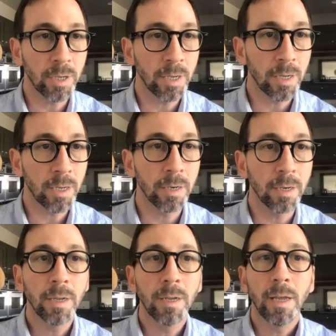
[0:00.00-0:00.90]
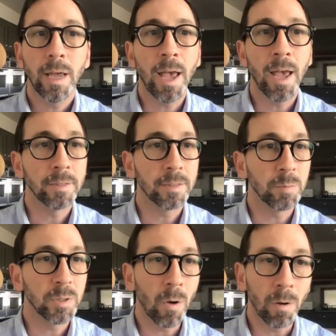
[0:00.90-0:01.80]
in it, and
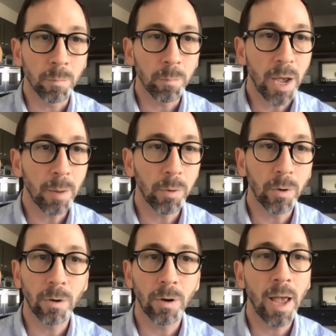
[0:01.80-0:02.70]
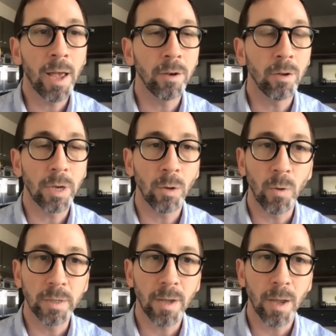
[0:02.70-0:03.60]
some salt and pepper, and you can
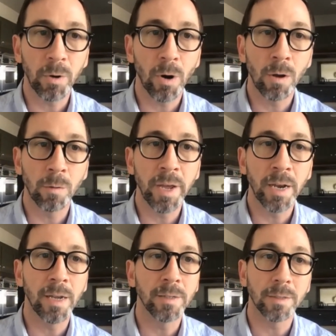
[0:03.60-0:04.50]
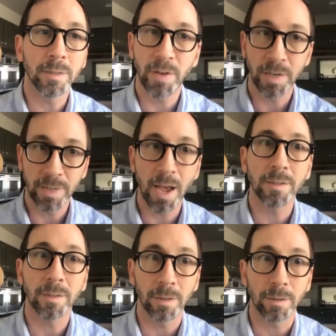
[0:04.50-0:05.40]
whisk up your own mayonnaise. It's
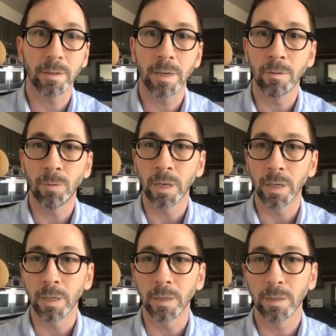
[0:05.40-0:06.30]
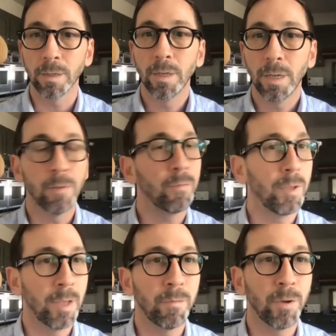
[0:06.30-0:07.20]
fantastic. It really, if
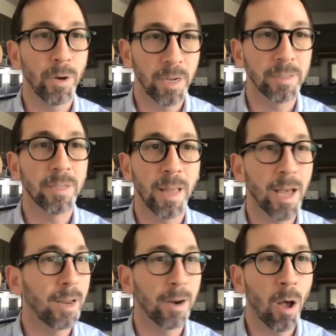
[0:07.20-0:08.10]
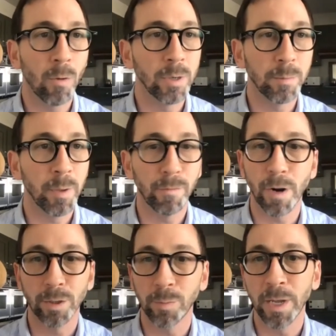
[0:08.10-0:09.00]
if you're into that, always make
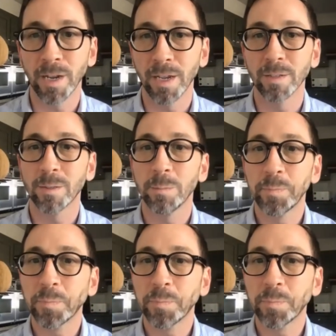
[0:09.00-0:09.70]
fresh mayonnaise